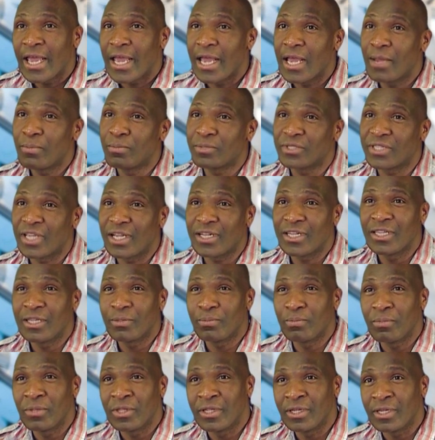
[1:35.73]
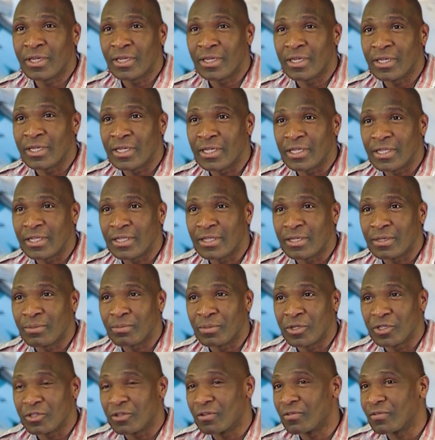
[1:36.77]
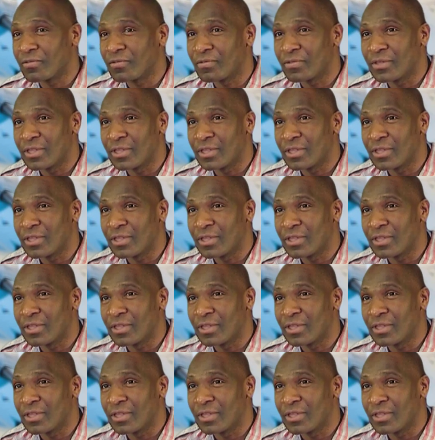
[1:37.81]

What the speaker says: I'm studying the bits of